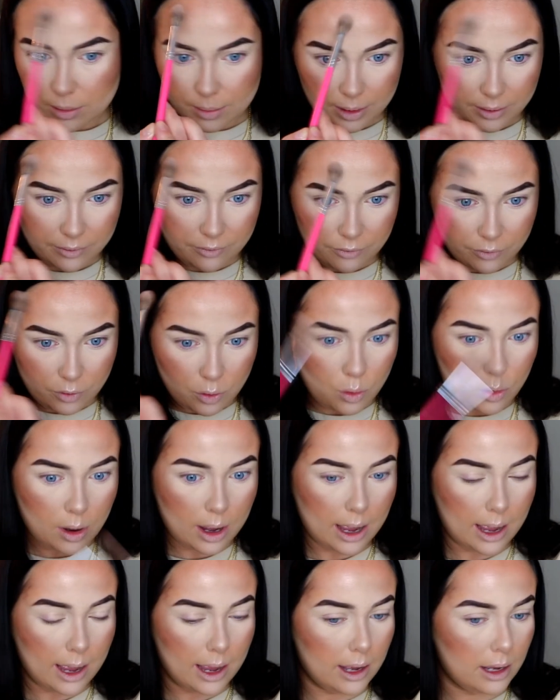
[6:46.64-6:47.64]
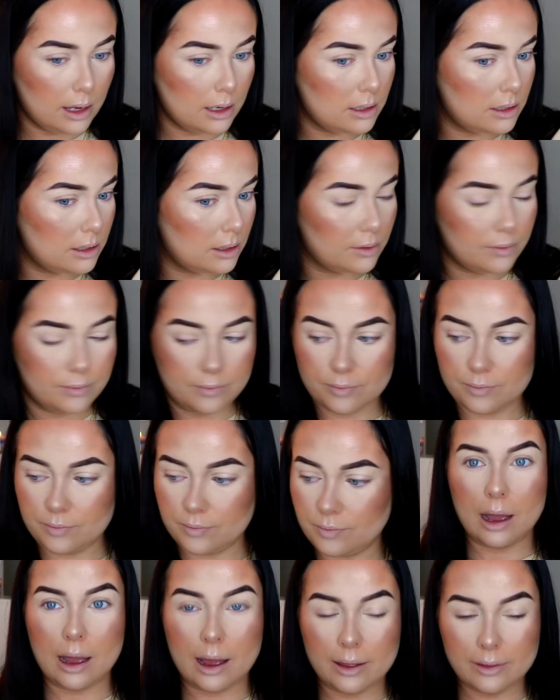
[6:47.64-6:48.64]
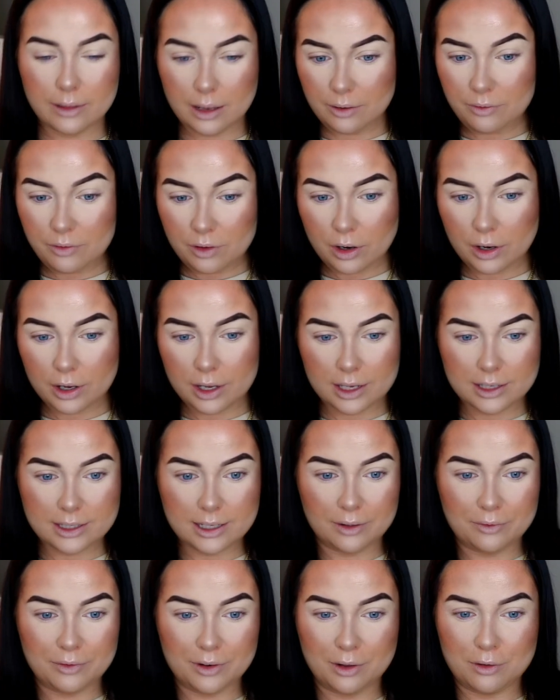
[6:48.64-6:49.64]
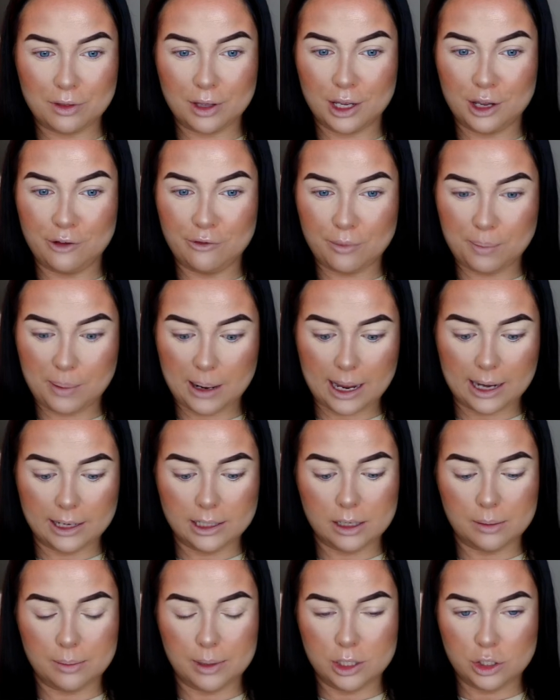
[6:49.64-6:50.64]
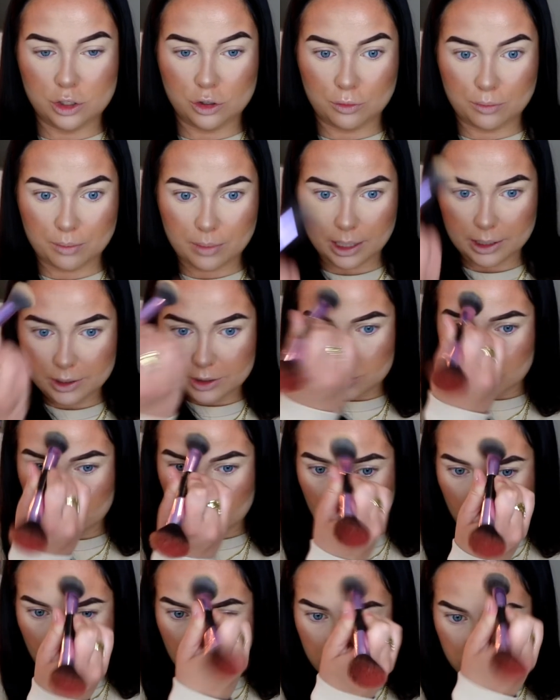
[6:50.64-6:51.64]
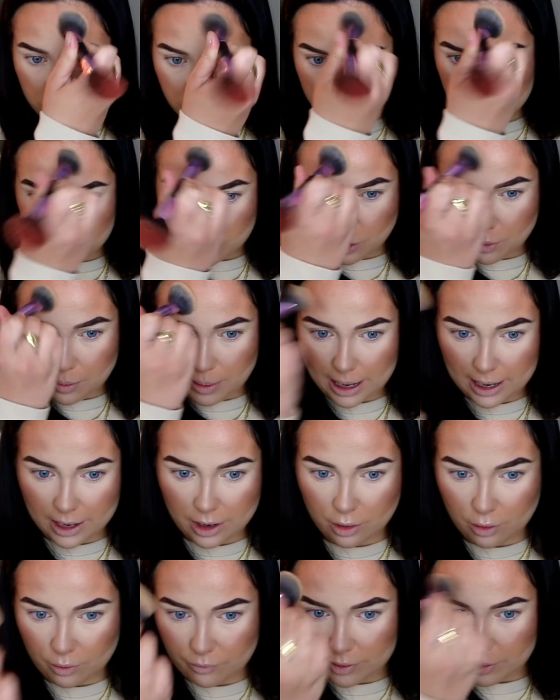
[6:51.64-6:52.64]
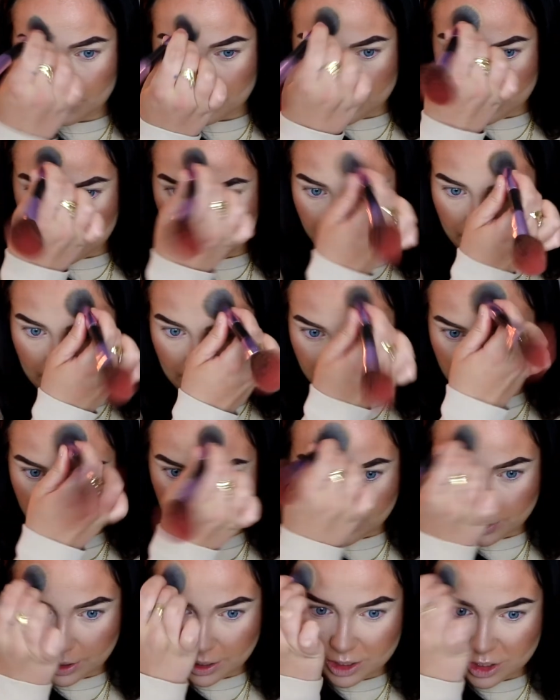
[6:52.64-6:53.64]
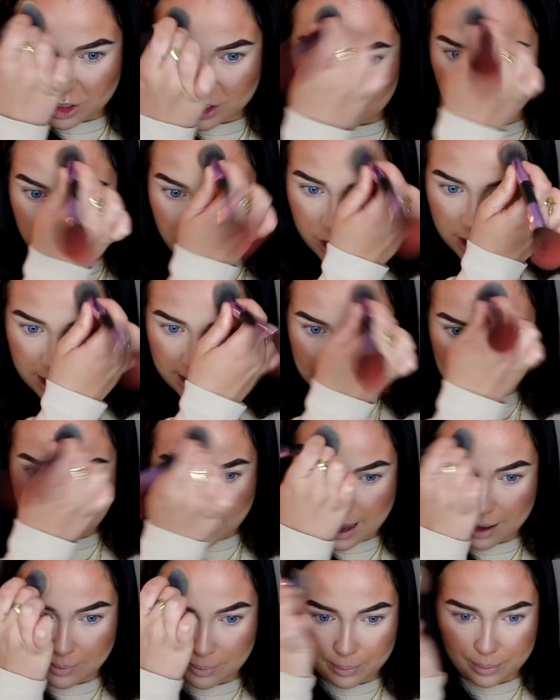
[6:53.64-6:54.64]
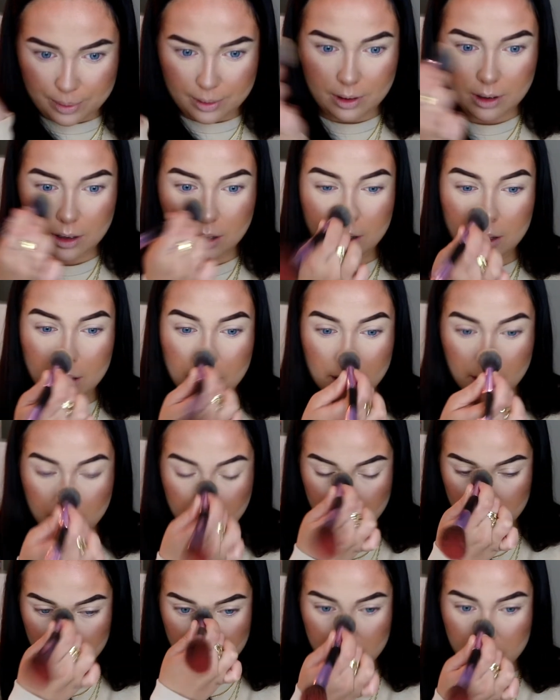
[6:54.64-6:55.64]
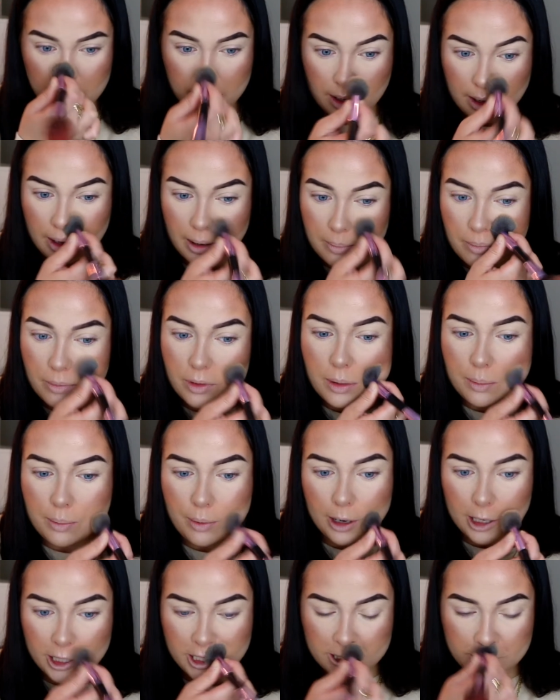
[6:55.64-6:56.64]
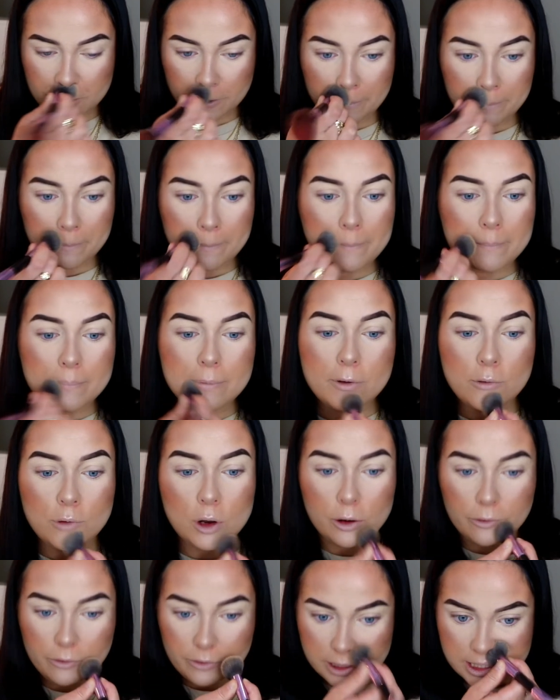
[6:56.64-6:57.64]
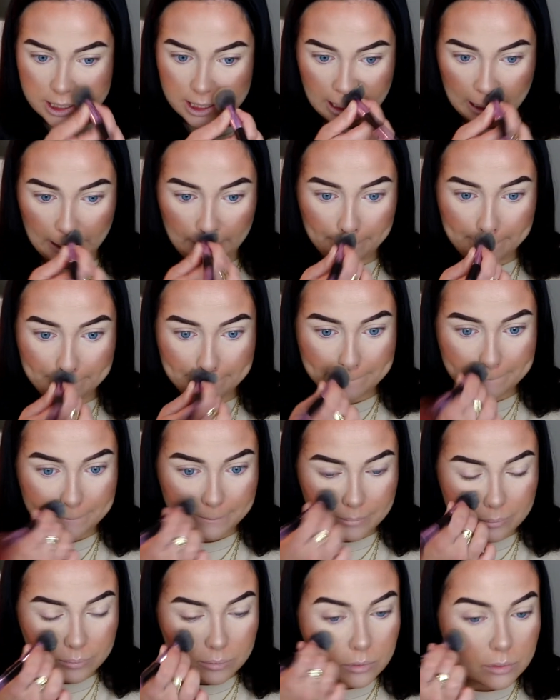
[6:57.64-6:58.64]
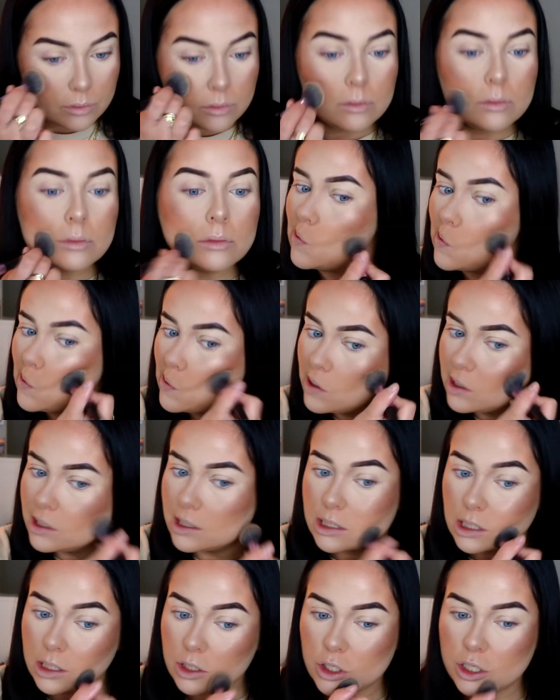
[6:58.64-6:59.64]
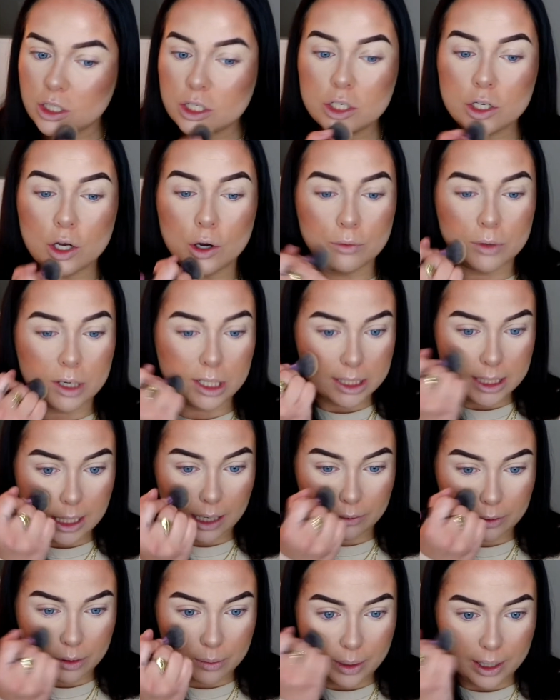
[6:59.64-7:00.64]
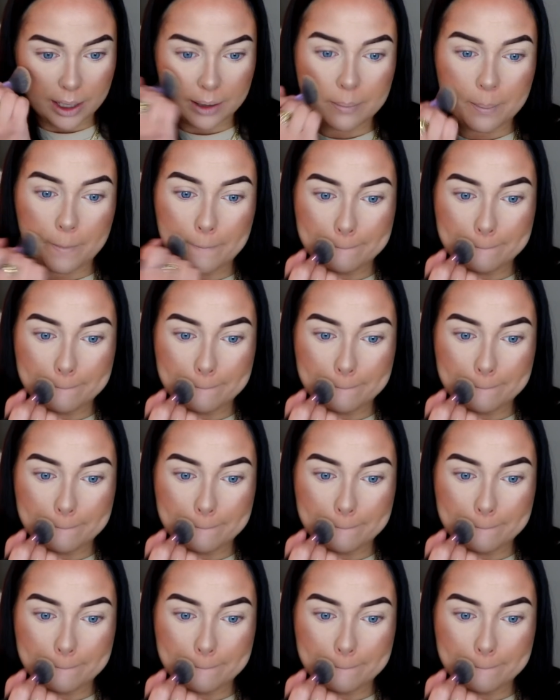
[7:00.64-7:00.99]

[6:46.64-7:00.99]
forehead. And then if you look at yourself and you think you've applied a bit too much, just go back over with a powder brush and just tap the brush all over the skin. So I'll just tone it down a bit.